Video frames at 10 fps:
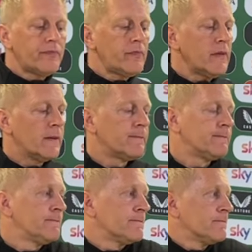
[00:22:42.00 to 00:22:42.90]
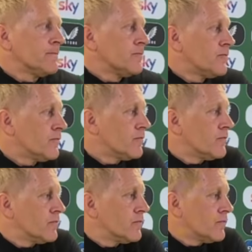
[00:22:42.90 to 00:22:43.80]

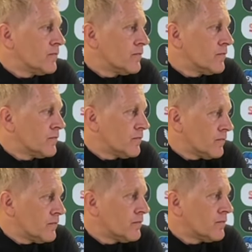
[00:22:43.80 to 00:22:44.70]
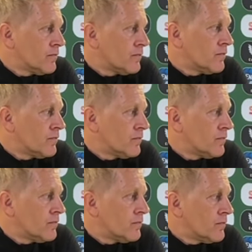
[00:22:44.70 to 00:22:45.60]

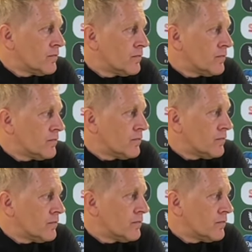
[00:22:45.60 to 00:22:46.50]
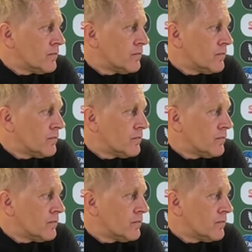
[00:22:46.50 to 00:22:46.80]
[no speech]